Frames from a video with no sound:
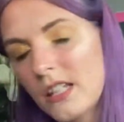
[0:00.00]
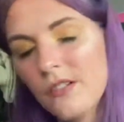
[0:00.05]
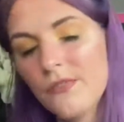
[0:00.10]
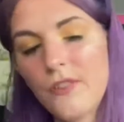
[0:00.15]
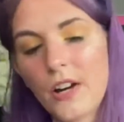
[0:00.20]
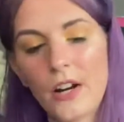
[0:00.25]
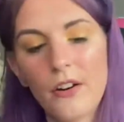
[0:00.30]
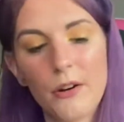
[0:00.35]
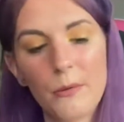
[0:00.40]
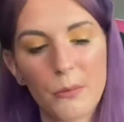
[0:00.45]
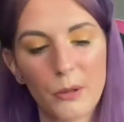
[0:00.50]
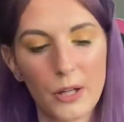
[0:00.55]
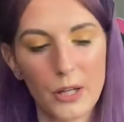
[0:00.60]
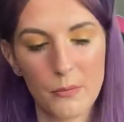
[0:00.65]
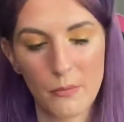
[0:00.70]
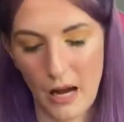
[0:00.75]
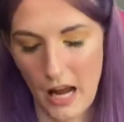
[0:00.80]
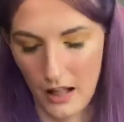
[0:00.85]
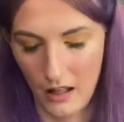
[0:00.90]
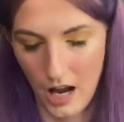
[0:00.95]
very pretty
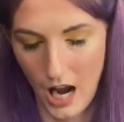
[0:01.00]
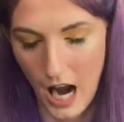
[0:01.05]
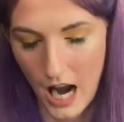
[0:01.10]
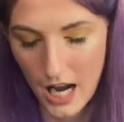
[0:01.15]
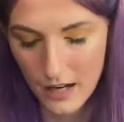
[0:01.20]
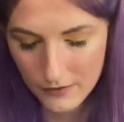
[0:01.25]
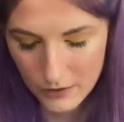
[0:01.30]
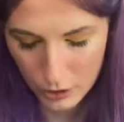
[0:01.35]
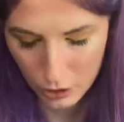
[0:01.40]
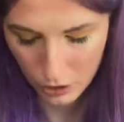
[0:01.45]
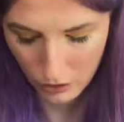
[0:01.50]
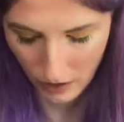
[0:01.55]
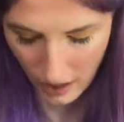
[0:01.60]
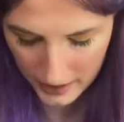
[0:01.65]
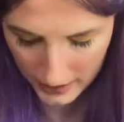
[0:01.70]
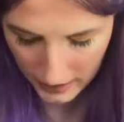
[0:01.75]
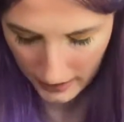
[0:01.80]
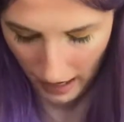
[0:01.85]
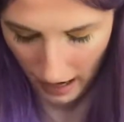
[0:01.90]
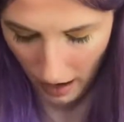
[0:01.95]
palette. I haven't
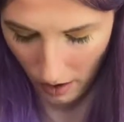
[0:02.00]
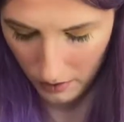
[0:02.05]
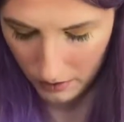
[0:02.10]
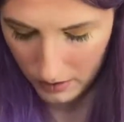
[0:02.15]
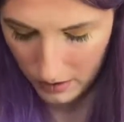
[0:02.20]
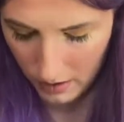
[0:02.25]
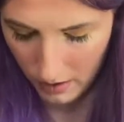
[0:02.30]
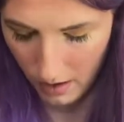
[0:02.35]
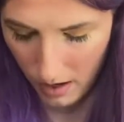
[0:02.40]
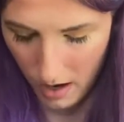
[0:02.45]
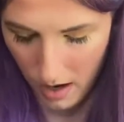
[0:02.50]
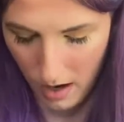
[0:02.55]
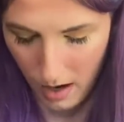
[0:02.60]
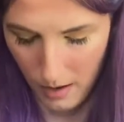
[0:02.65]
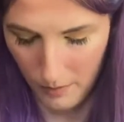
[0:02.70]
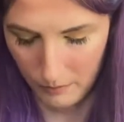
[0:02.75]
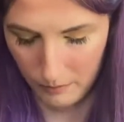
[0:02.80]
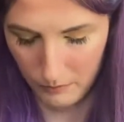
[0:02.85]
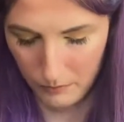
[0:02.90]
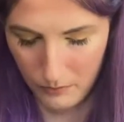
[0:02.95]
tried it out.
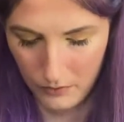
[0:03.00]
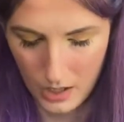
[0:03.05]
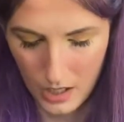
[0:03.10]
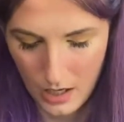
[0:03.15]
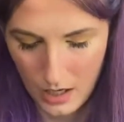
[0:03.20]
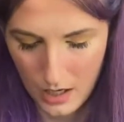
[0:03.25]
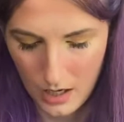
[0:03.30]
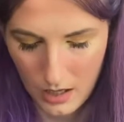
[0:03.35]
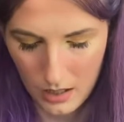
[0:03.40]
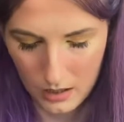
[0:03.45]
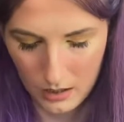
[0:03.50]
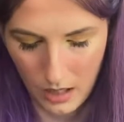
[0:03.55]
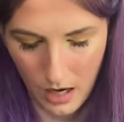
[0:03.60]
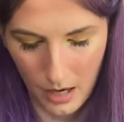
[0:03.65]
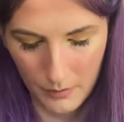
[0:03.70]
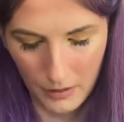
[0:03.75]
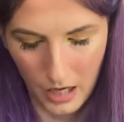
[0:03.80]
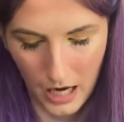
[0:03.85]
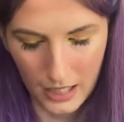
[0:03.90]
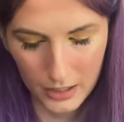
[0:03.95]
I'm
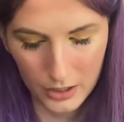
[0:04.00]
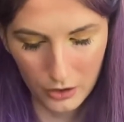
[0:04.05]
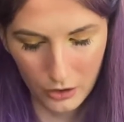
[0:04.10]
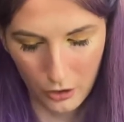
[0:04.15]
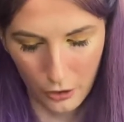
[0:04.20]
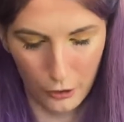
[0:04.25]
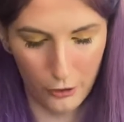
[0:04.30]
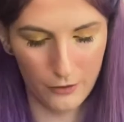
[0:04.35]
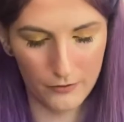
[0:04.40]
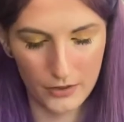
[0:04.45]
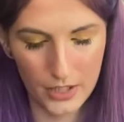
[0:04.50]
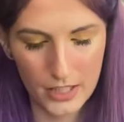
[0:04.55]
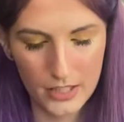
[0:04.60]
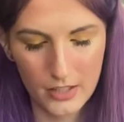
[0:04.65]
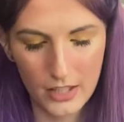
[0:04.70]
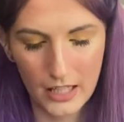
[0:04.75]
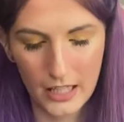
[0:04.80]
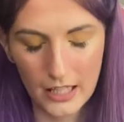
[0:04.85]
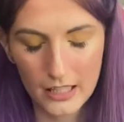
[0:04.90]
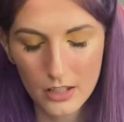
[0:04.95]
kind of nervous.
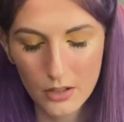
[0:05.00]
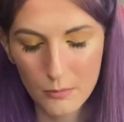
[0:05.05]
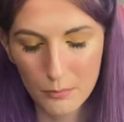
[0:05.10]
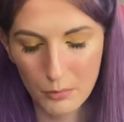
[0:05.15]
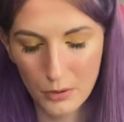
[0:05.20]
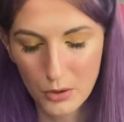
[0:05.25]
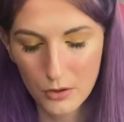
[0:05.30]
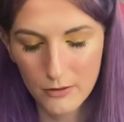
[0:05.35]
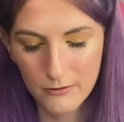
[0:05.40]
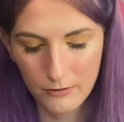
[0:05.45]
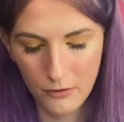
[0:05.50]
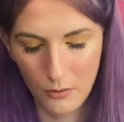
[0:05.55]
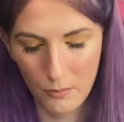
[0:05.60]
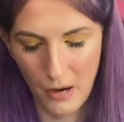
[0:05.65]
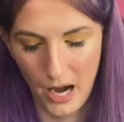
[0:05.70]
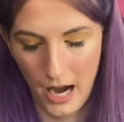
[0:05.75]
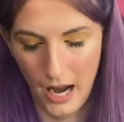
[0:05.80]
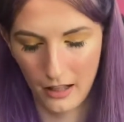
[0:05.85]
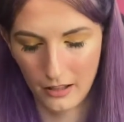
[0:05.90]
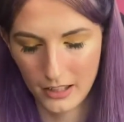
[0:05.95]
Like, it's a beautiful
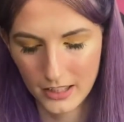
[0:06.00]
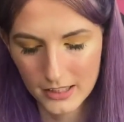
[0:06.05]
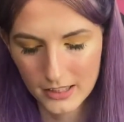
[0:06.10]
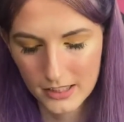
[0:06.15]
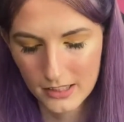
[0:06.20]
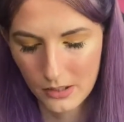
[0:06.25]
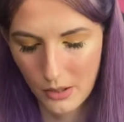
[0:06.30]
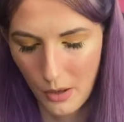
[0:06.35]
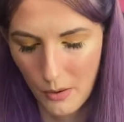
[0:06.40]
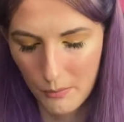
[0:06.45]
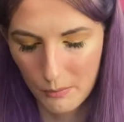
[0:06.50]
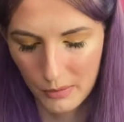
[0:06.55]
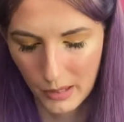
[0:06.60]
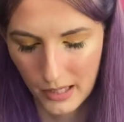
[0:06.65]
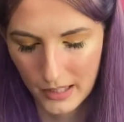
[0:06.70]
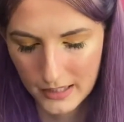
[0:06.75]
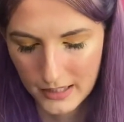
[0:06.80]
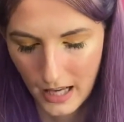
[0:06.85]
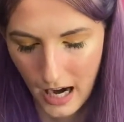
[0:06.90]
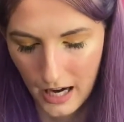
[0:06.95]
palette,
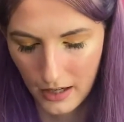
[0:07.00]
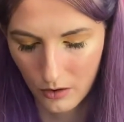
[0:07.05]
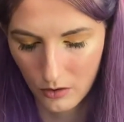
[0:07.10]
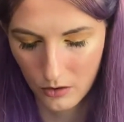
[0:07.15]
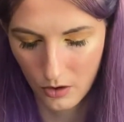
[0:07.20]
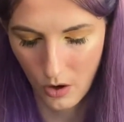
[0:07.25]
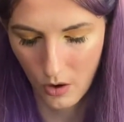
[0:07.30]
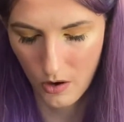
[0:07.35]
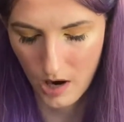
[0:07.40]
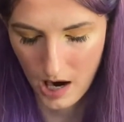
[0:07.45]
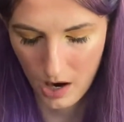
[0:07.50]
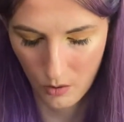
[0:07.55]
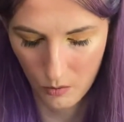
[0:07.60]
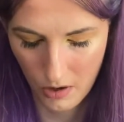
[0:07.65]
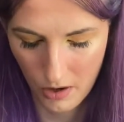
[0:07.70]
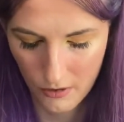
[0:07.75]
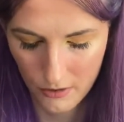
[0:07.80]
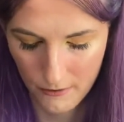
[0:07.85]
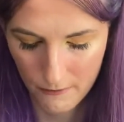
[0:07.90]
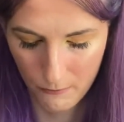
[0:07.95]
but I don't know how
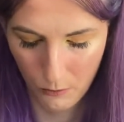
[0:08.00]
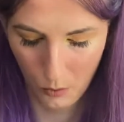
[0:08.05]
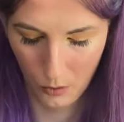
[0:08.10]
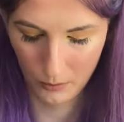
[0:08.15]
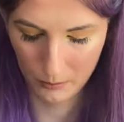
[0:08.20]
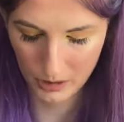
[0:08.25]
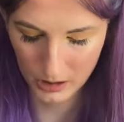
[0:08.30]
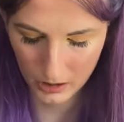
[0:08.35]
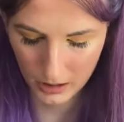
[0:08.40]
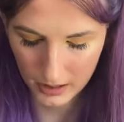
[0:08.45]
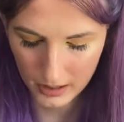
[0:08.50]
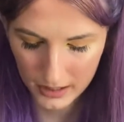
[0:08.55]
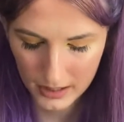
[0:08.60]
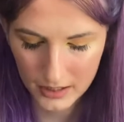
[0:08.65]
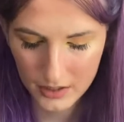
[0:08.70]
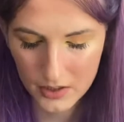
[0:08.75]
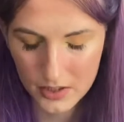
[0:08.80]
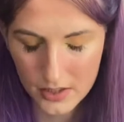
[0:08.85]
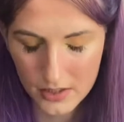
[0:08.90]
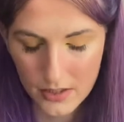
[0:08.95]
well the formula
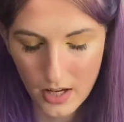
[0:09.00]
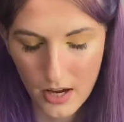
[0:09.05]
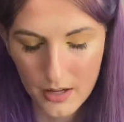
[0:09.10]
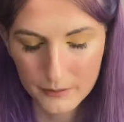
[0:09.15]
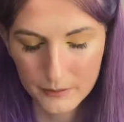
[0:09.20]
is.